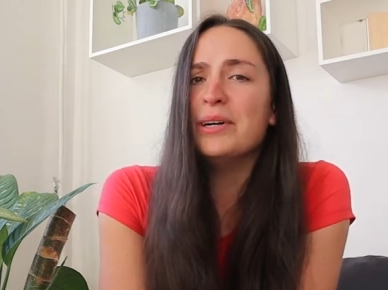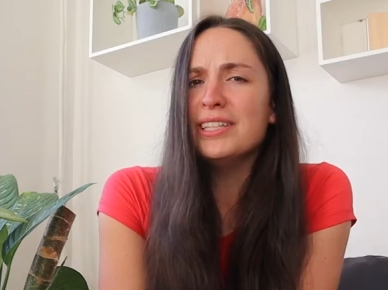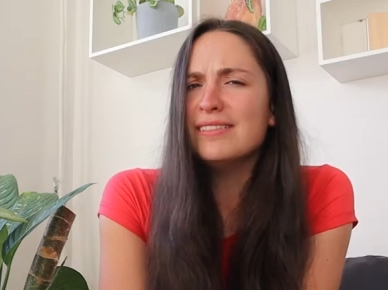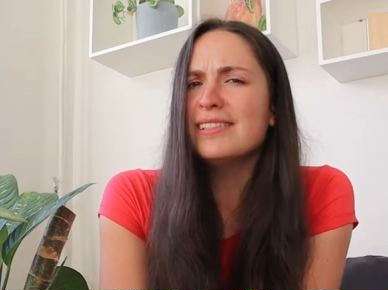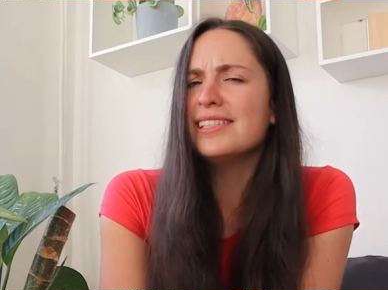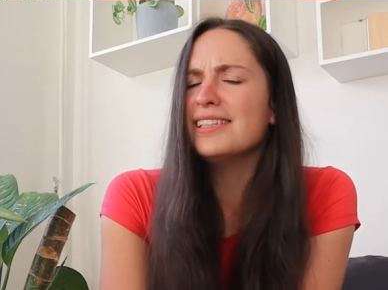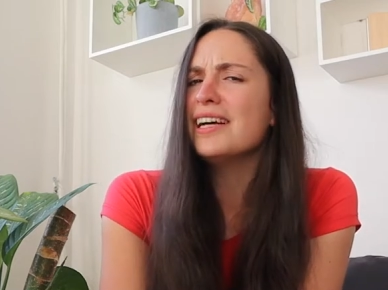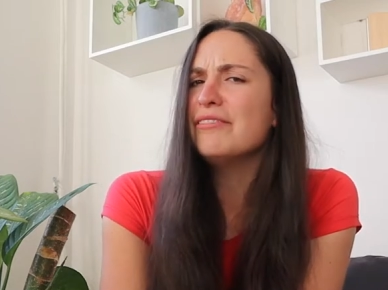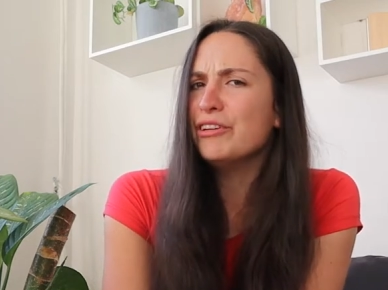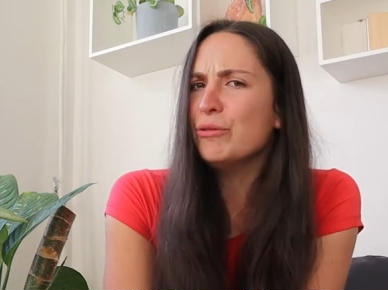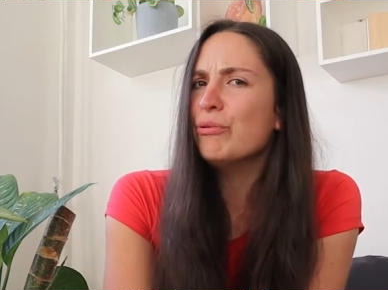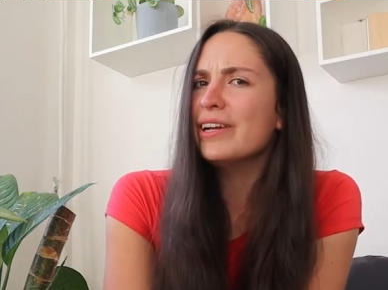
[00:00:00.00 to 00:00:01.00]
but still, I
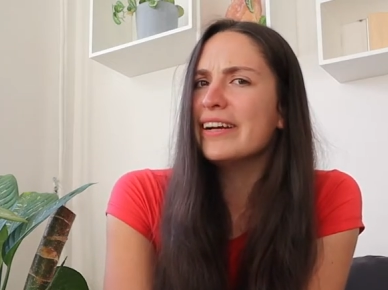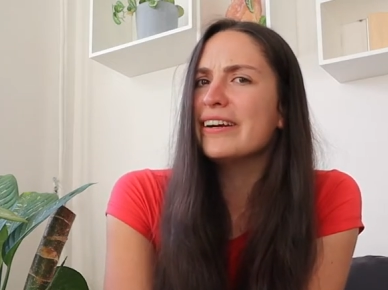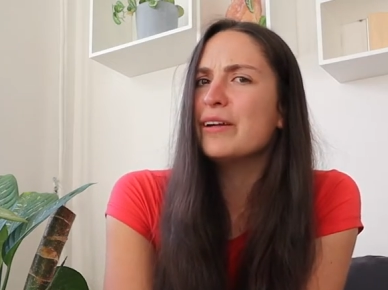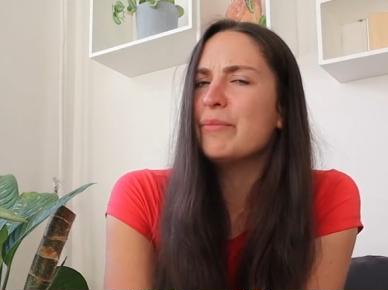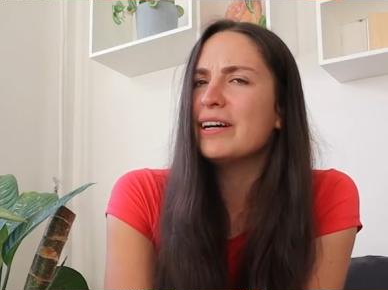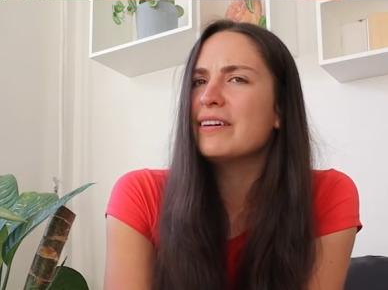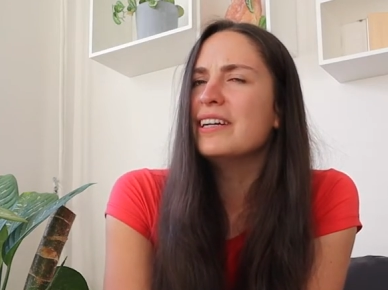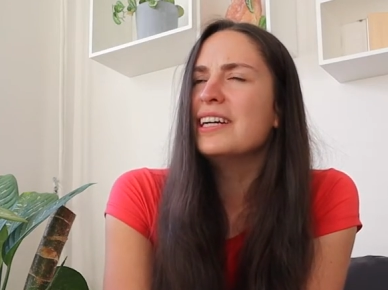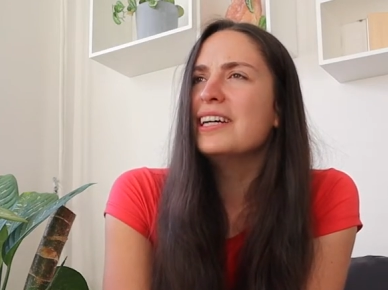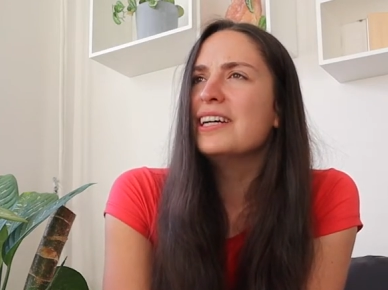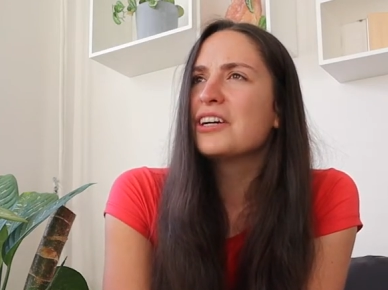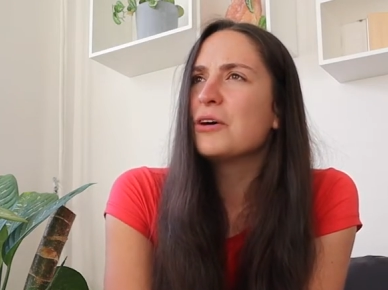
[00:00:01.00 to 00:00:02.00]
feel pretty good about
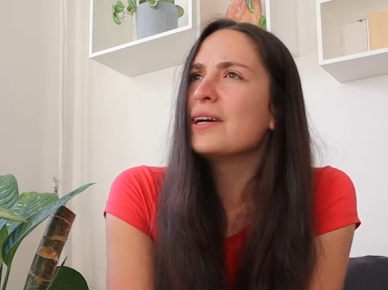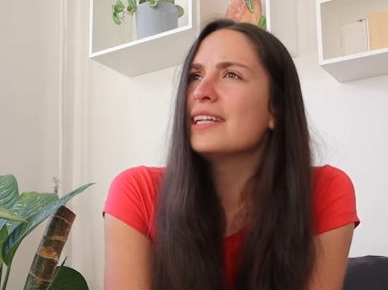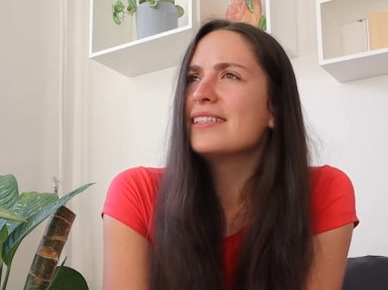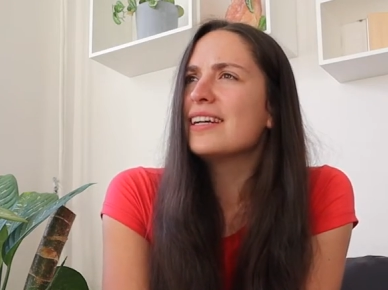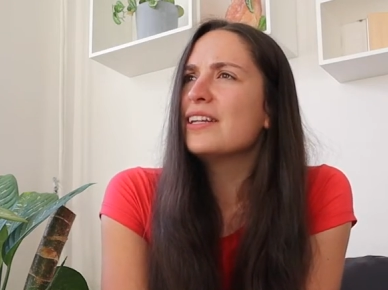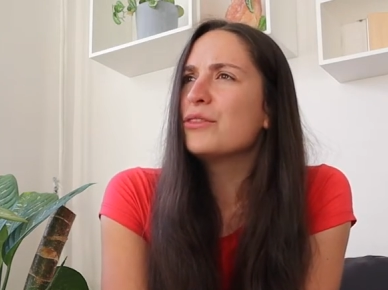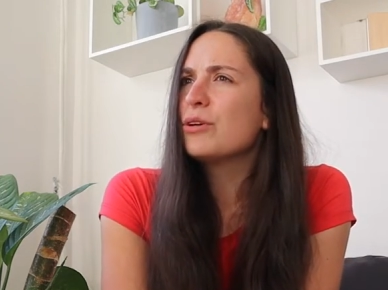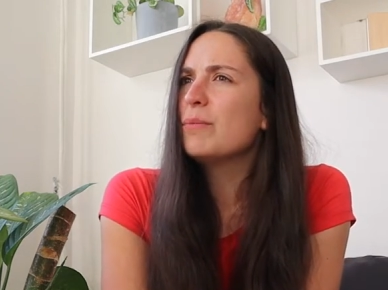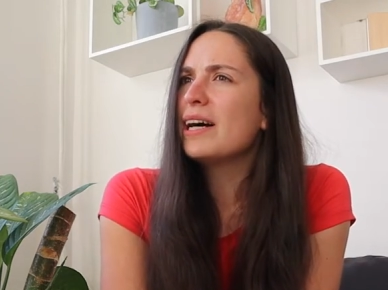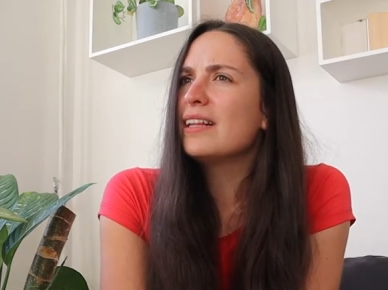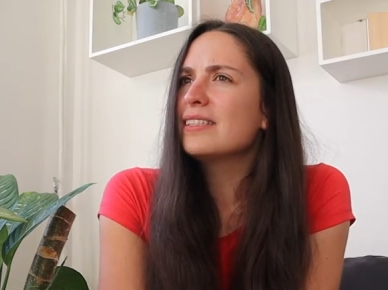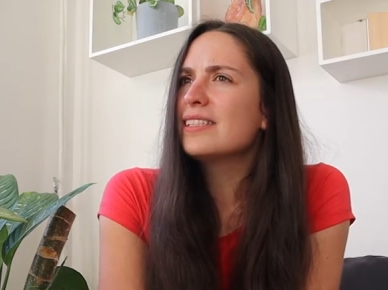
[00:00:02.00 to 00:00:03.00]
going inside three
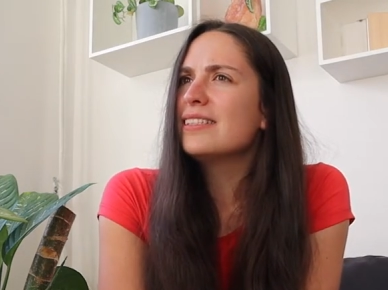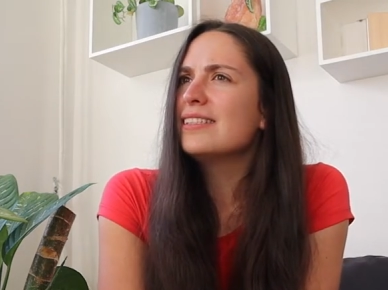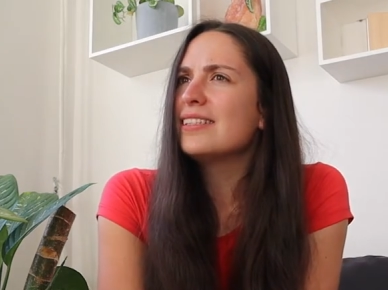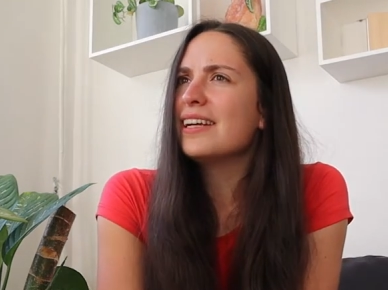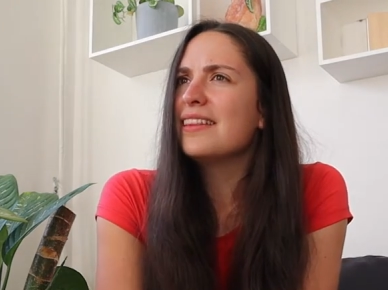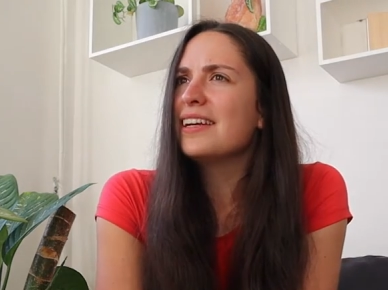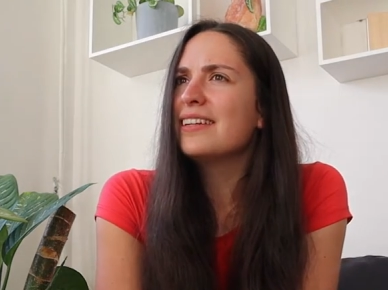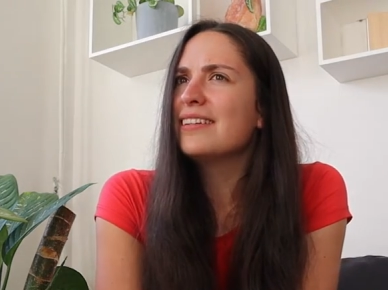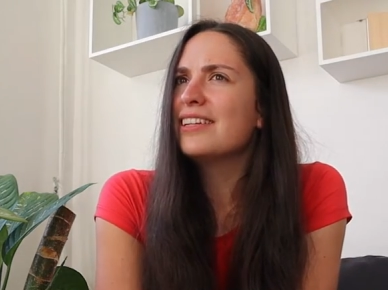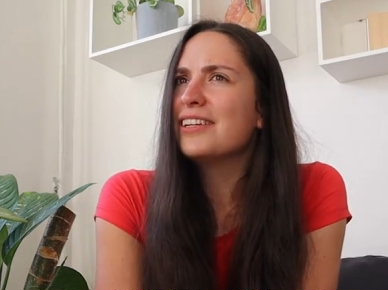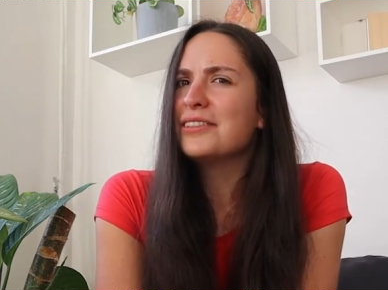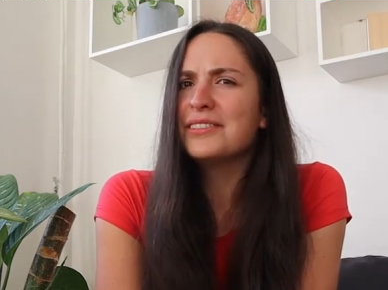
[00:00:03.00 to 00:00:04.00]
palaces and then,
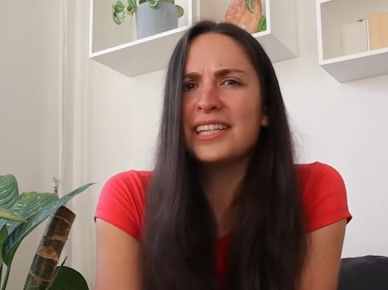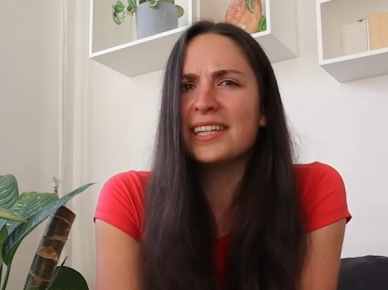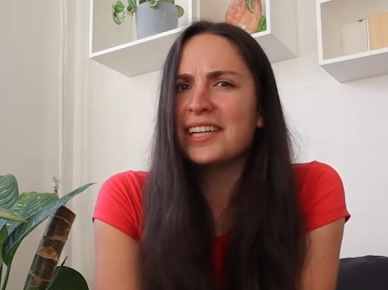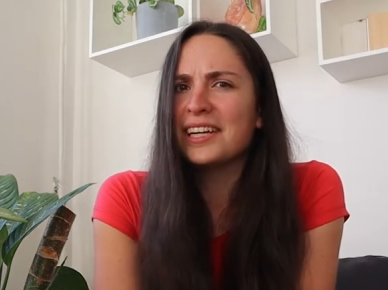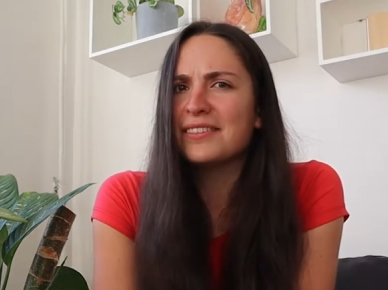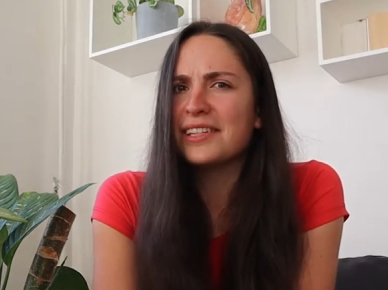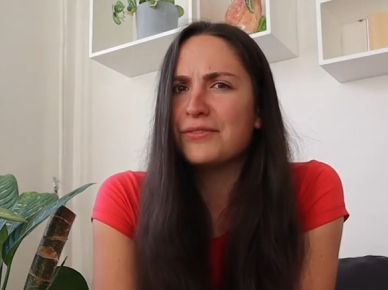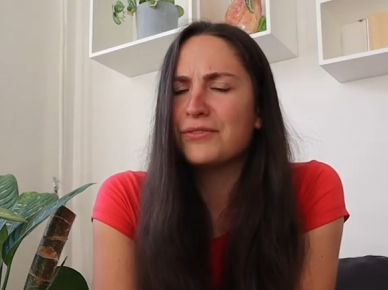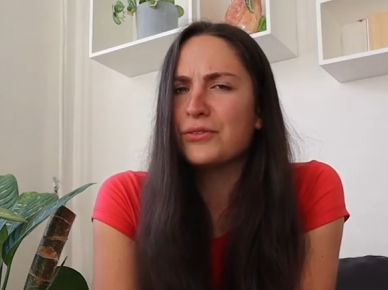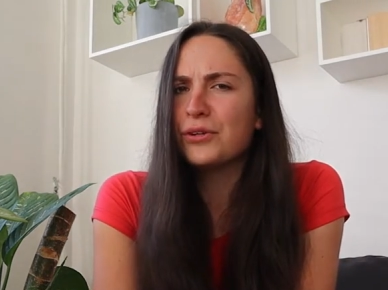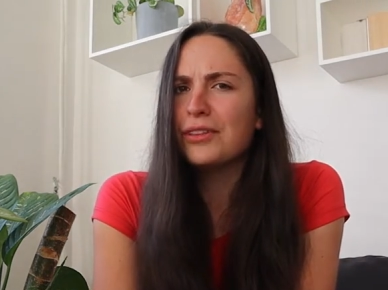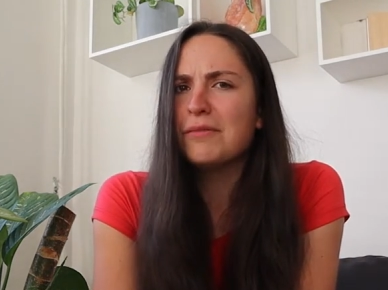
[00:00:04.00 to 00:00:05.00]
you know, seeing the outside of a
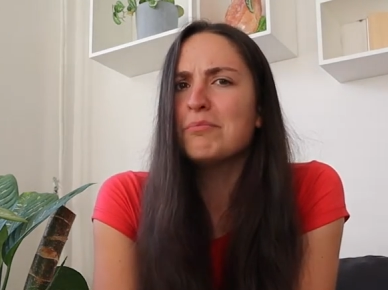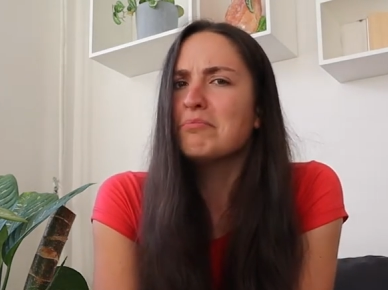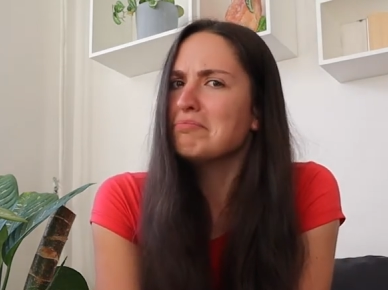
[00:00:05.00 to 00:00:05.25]
fourth.